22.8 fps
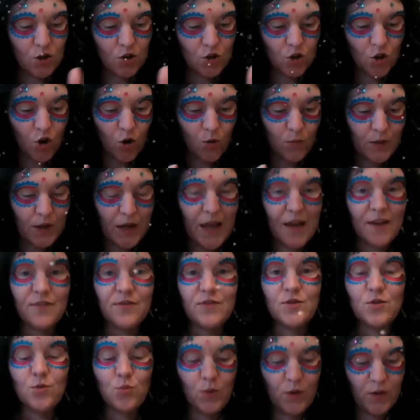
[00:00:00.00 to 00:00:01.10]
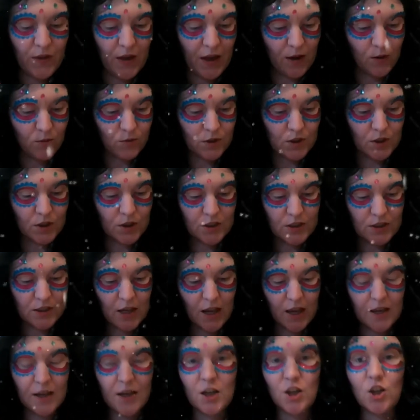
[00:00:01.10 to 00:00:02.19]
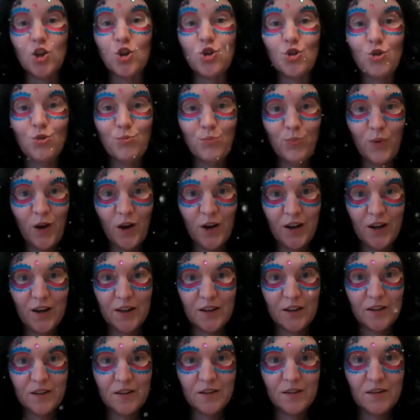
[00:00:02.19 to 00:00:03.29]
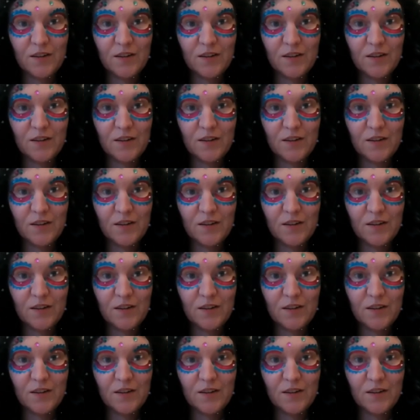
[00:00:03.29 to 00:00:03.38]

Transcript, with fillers: Tom left without saying goodbye.